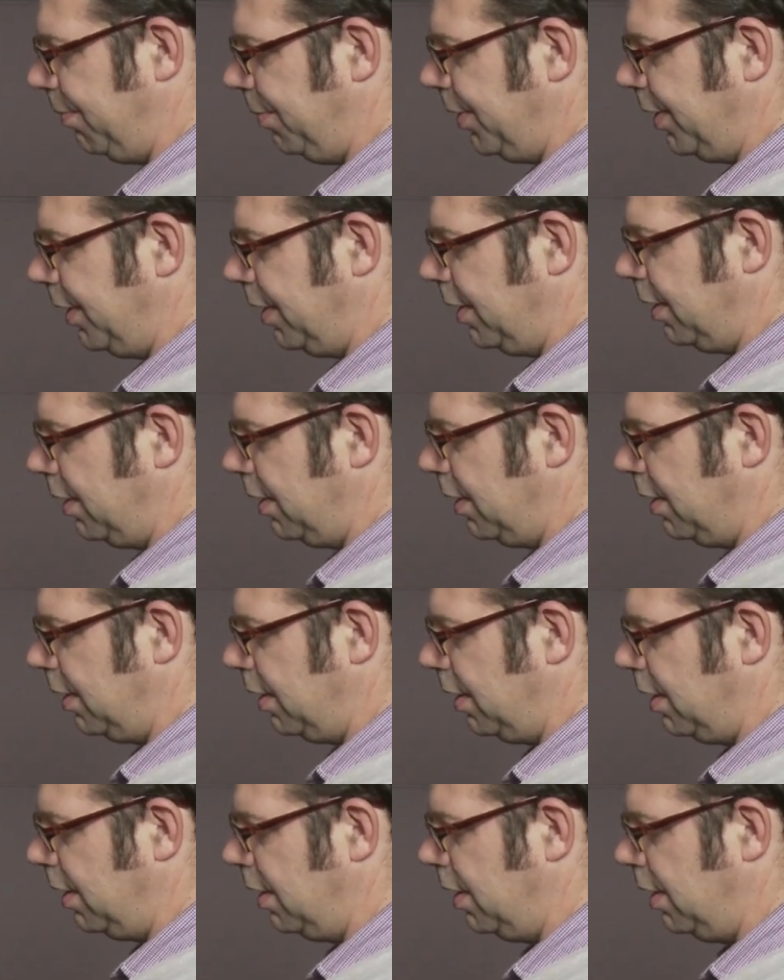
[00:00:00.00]

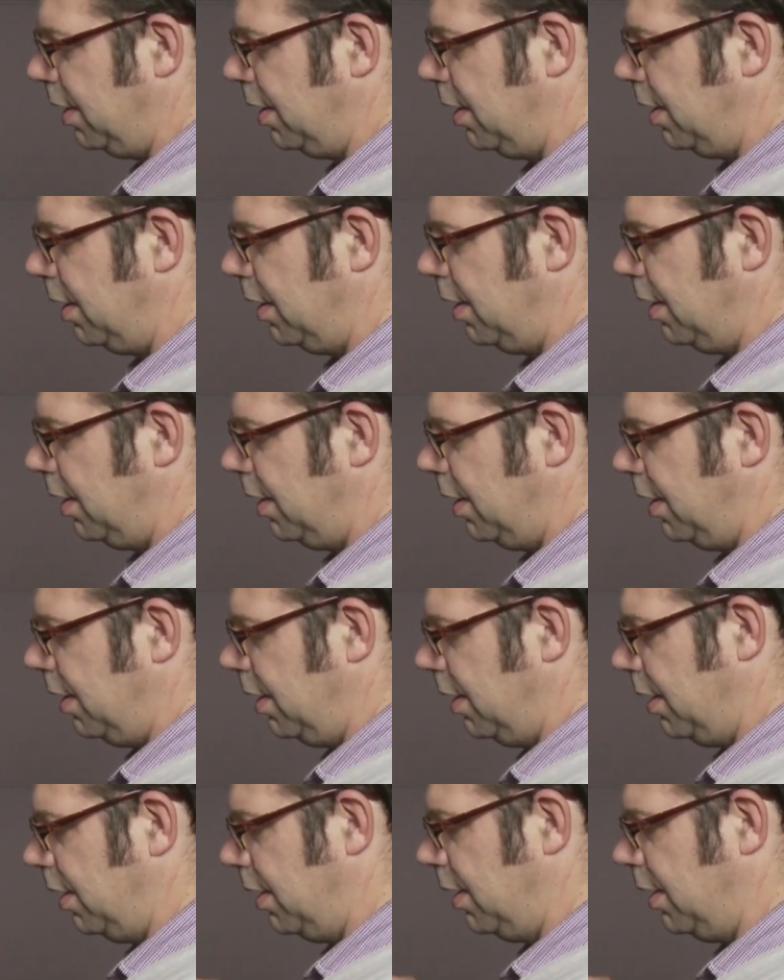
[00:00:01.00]

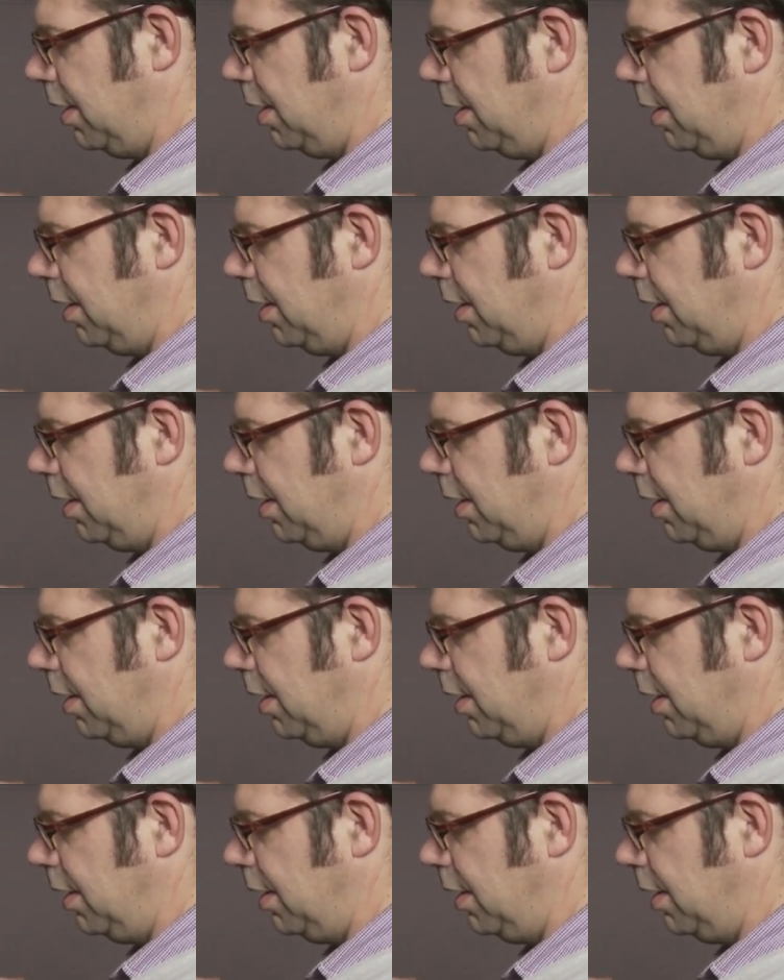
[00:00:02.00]
Nothing is said.